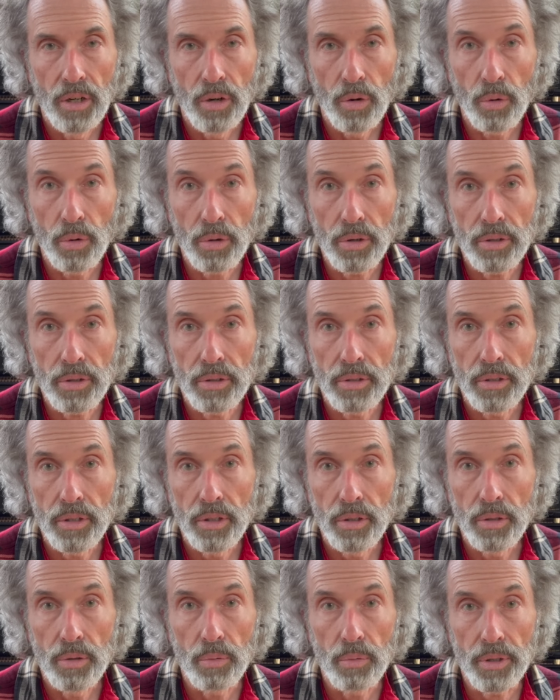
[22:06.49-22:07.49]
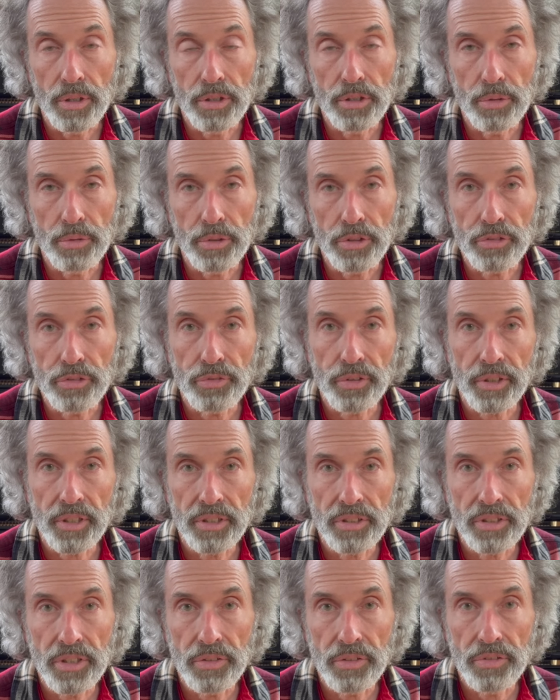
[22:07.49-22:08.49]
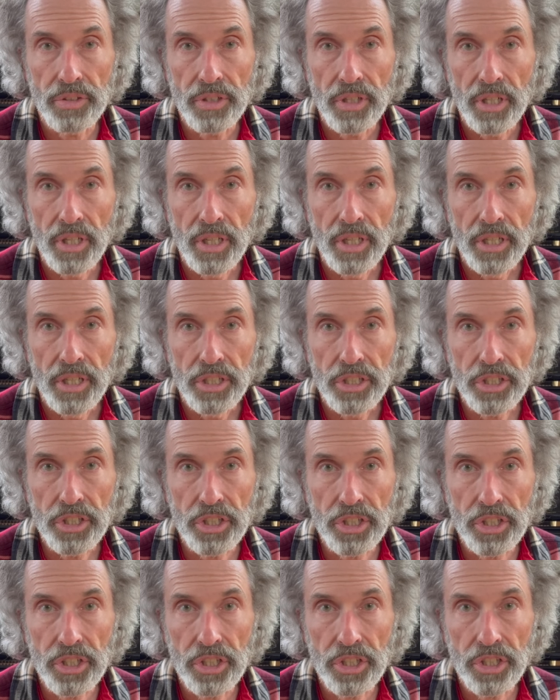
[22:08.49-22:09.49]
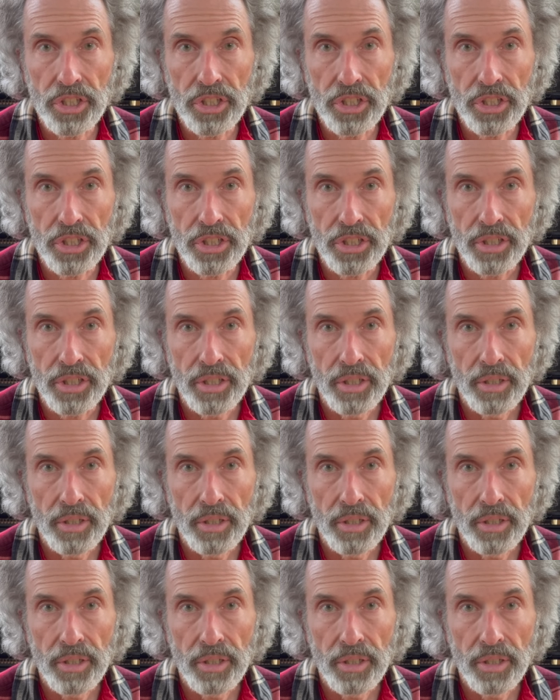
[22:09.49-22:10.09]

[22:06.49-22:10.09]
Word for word: or what are known as fricatives, shh.